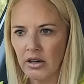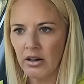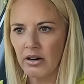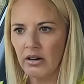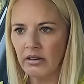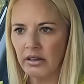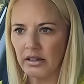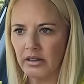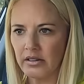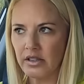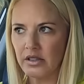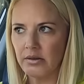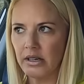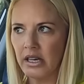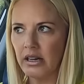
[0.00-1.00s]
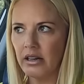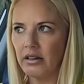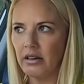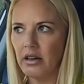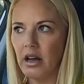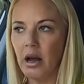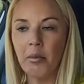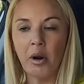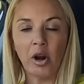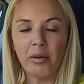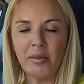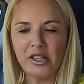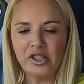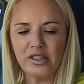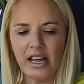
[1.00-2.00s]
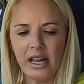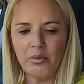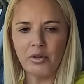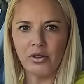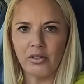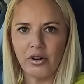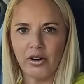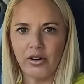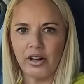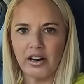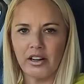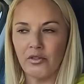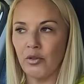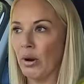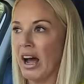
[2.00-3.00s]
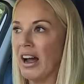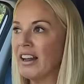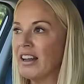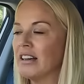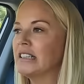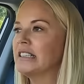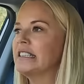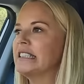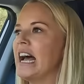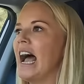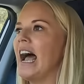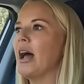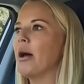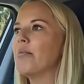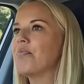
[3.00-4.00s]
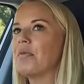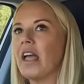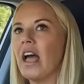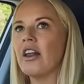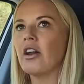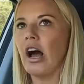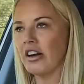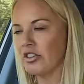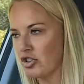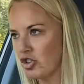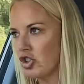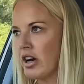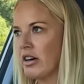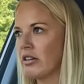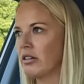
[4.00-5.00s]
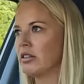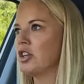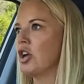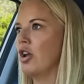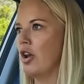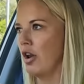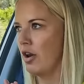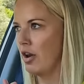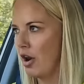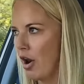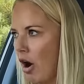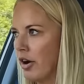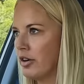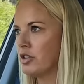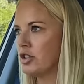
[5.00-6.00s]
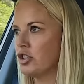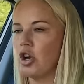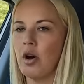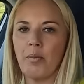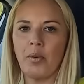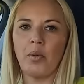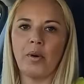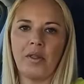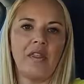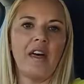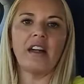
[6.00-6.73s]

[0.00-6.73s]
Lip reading: car last week. I'm not going to mention names. You can go look at it if you like. And I struggled non-stop with